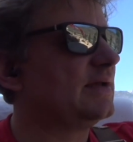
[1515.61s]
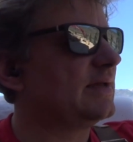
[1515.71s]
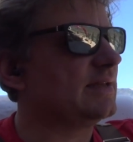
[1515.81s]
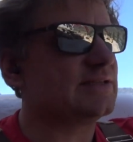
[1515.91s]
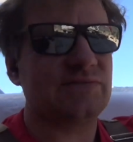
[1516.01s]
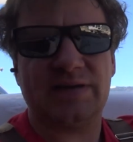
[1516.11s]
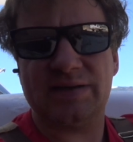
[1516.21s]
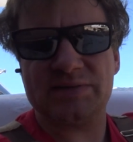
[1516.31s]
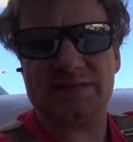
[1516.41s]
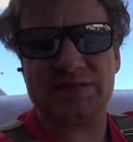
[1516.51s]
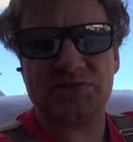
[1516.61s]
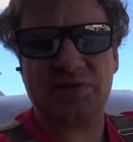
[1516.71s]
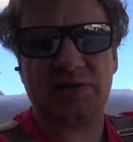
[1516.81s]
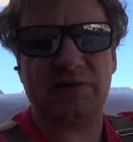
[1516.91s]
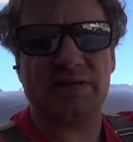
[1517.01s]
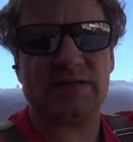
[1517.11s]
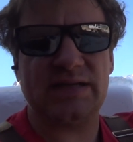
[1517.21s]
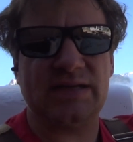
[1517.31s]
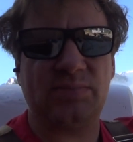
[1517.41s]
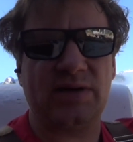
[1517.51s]
at least find out what size trailer hitch I
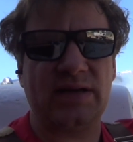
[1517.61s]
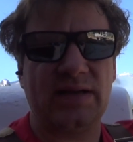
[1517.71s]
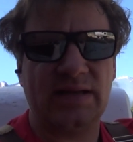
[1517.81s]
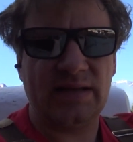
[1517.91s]
need to bring.